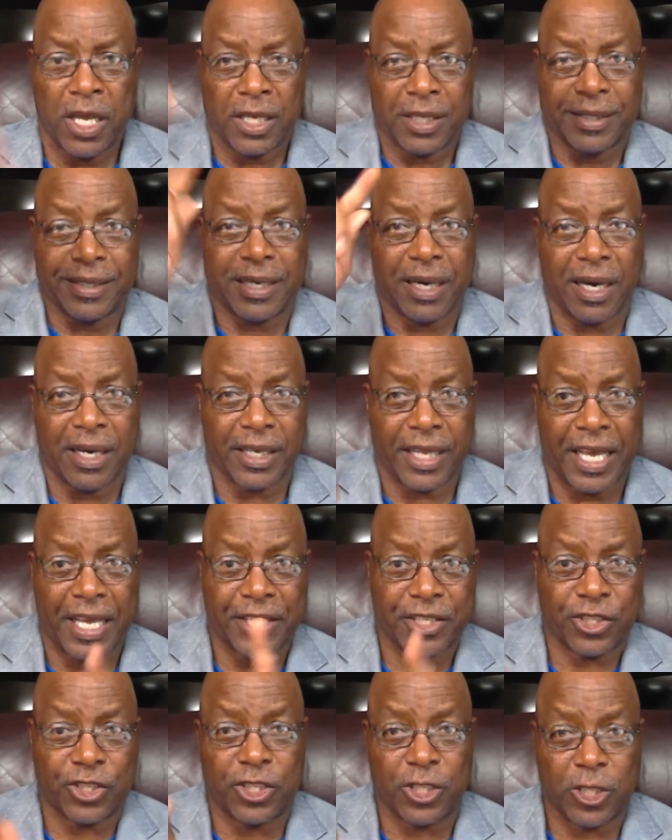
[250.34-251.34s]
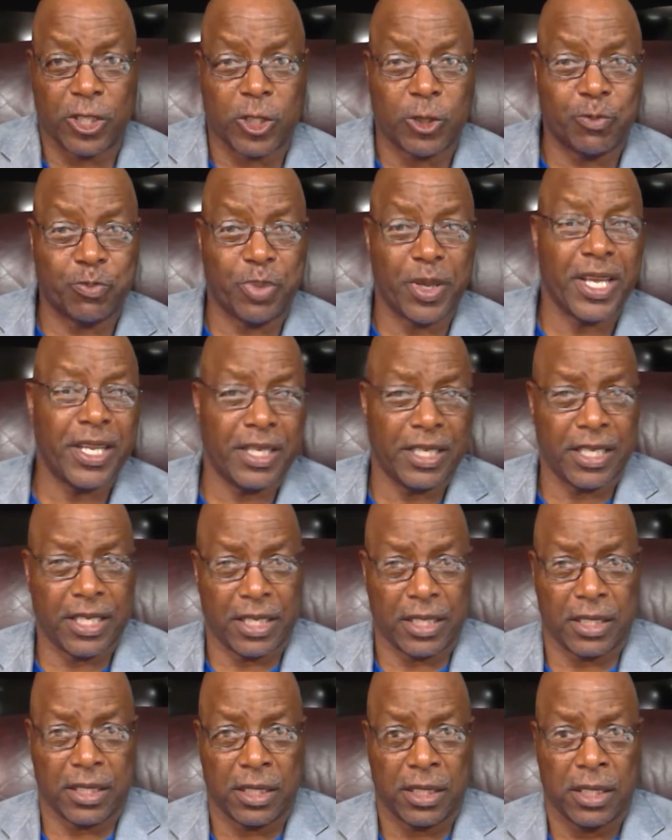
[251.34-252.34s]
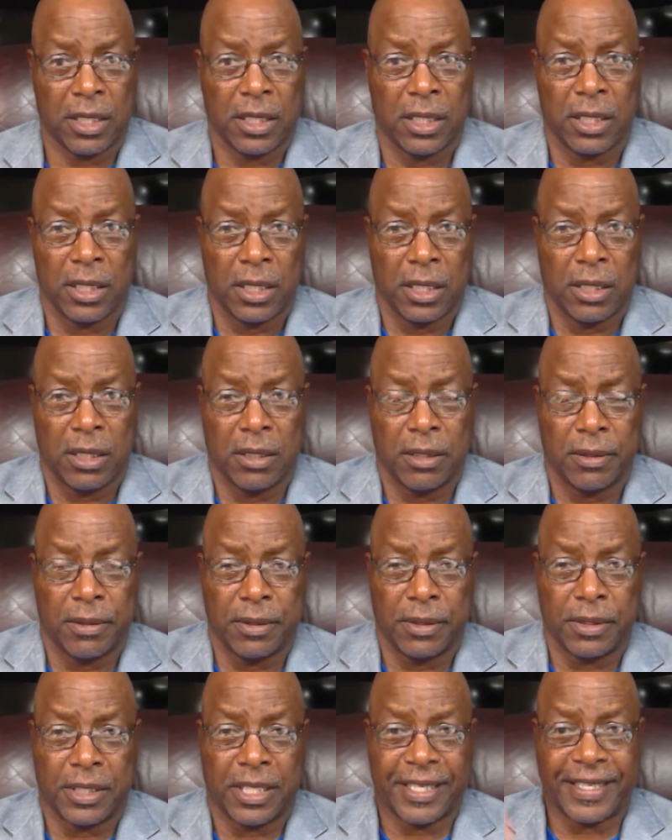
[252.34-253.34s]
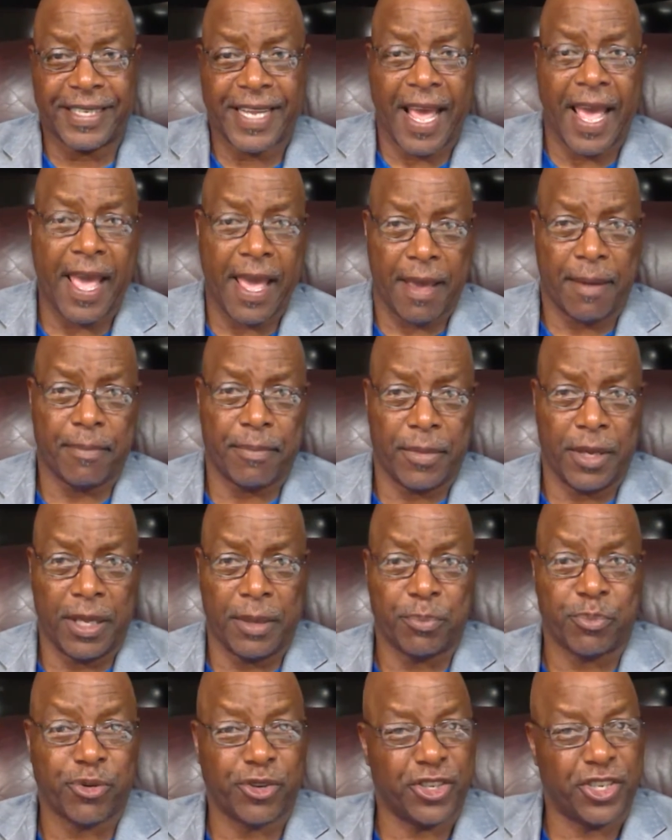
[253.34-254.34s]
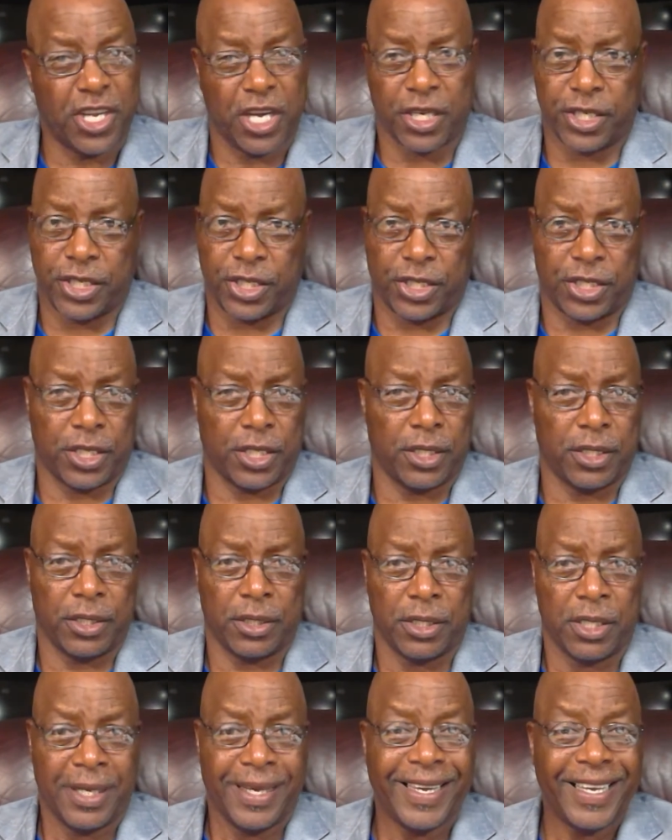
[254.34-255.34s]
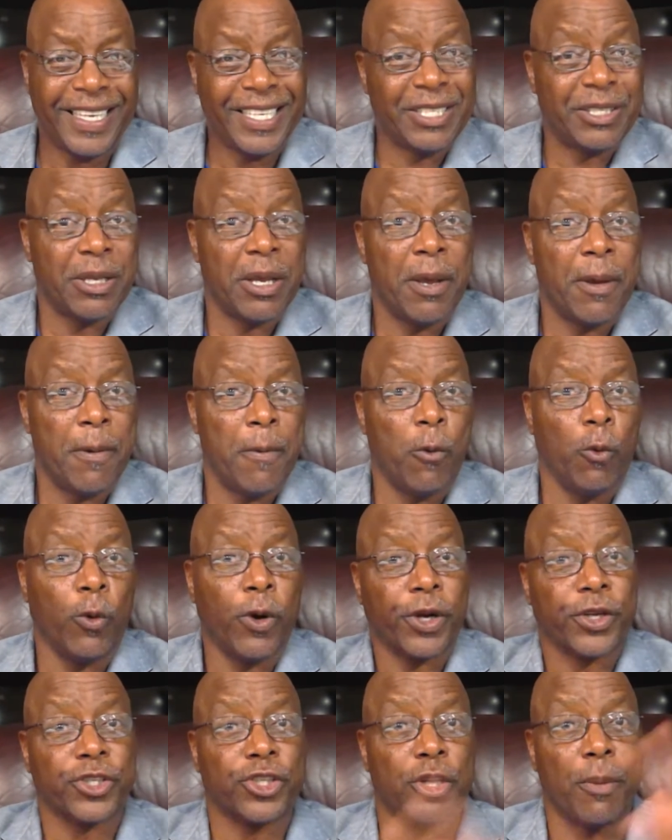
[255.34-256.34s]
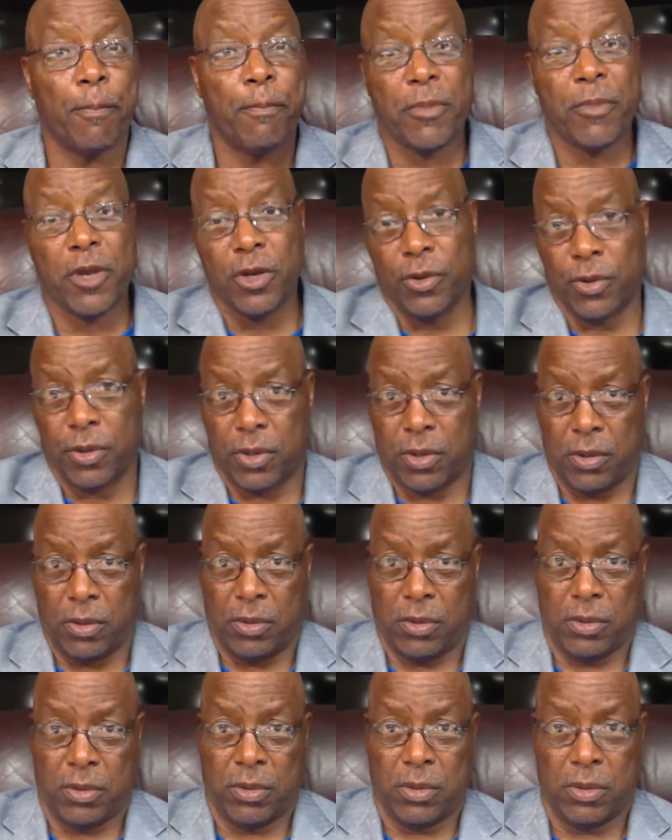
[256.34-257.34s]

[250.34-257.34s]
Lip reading: God has suspended the time in production. He's worked a miracle,